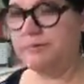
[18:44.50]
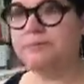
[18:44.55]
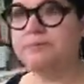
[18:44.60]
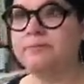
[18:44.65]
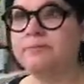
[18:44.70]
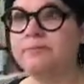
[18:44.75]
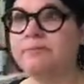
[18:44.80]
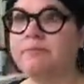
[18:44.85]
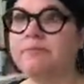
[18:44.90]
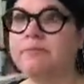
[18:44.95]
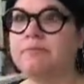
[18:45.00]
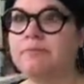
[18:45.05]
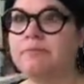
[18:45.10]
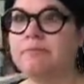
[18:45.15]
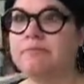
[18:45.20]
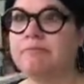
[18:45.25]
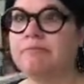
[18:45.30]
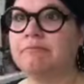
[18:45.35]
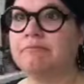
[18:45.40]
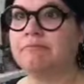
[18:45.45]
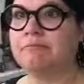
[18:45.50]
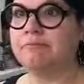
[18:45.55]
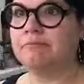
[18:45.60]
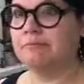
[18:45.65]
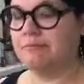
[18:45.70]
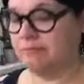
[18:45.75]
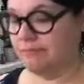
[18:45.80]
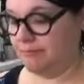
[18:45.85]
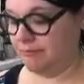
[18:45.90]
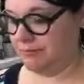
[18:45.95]

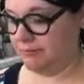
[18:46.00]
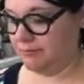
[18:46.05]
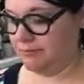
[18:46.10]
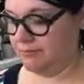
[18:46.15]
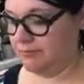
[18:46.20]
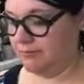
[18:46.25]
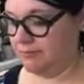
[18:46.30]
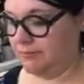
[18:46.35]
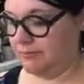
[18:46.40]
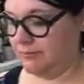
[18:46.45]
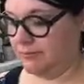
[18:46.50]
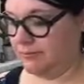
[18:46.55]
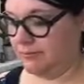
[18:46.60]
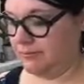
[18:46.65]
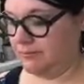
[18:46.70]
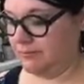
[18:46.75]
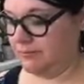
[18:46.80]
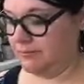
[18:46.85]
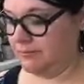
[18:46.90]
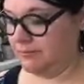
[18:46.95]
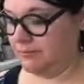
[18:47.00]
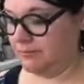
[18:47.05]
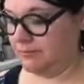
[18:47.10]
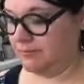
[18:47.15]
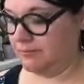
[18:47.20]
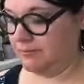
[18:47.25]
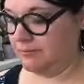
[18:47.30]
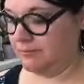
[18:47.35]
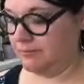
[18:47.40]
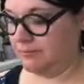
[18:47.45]

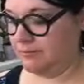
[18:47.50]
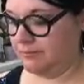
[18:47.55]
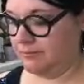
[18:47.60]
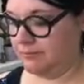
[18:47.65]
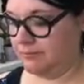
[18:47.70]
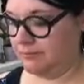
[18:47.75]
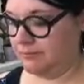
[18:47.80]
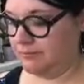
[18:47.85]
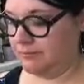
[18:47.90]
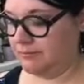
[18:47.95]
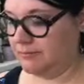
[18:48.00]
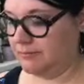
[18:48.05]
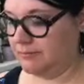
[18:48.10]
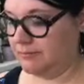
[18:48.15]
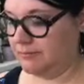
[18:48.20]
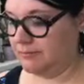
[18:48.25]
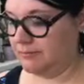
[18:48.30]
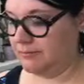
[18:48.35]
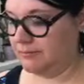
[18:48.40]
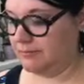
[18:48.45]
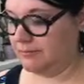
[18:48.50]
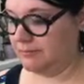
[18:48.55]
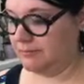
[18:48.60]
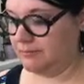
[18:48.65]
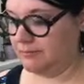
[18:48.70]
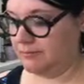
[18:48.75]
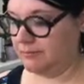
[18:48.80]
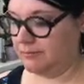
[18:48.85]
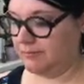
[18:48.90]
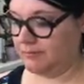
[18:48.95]

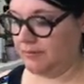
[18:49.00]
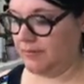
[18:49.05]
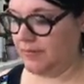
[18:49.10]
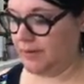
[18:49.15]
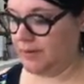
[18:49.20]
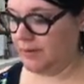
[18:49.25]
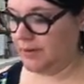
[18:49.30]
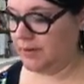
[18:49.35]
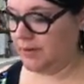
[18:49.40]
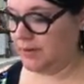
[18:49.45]
Nobody speaks.